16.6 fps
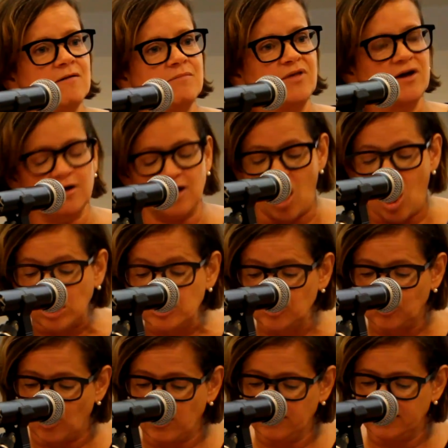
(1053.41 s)
the
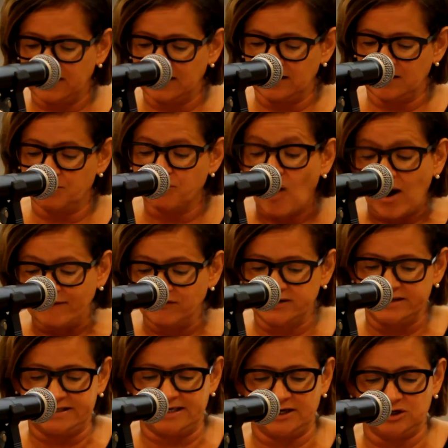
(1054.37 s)
oligarchic
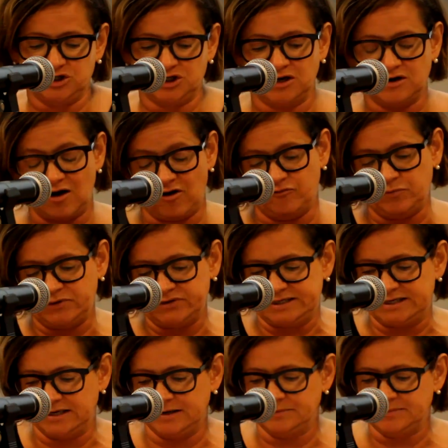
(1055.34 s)
privatization of
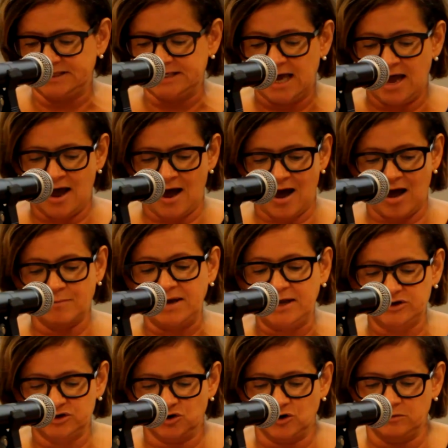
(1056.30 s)
museums
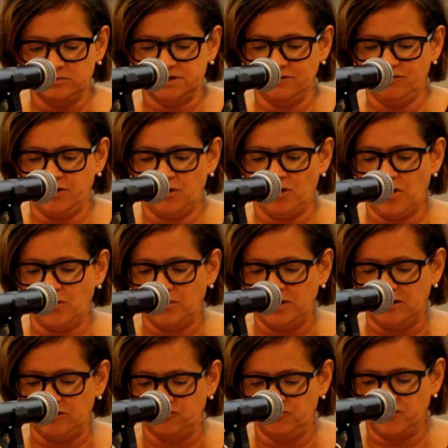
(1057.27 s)
in terms of their
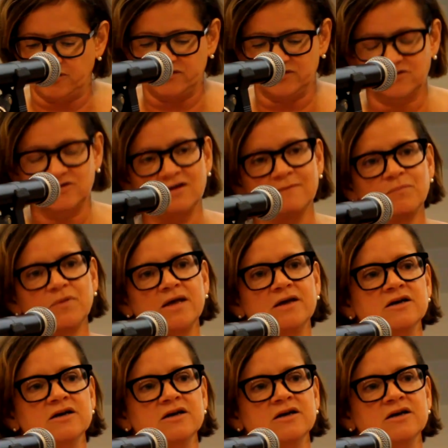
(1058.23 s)
own interest.